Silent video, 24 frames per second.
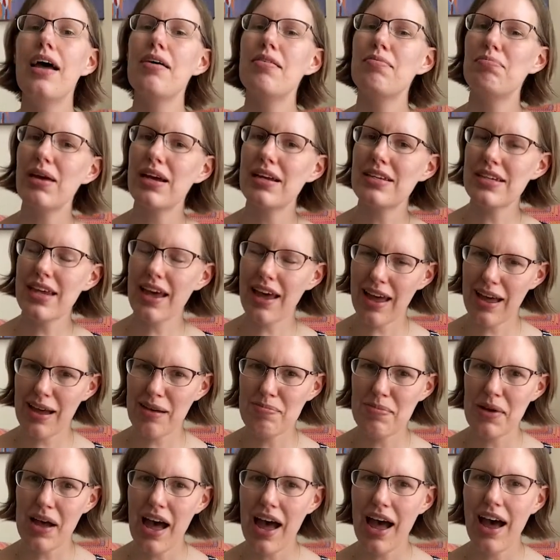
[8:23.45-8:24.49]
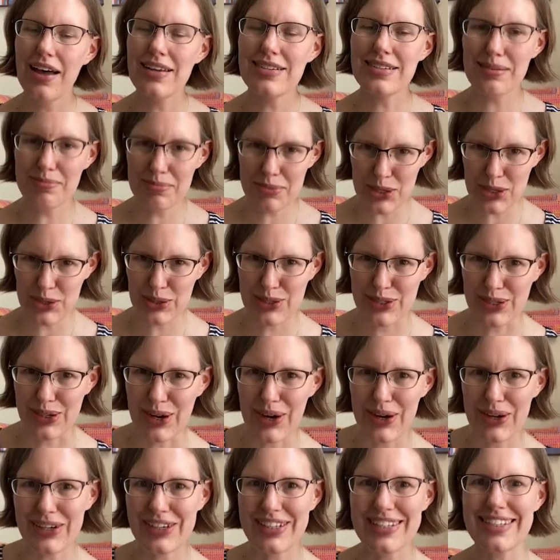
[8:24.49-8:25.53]
made him some new
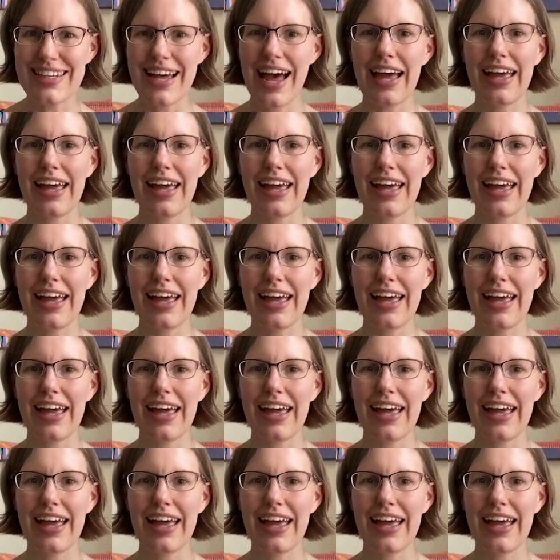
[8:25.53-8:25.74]
socks,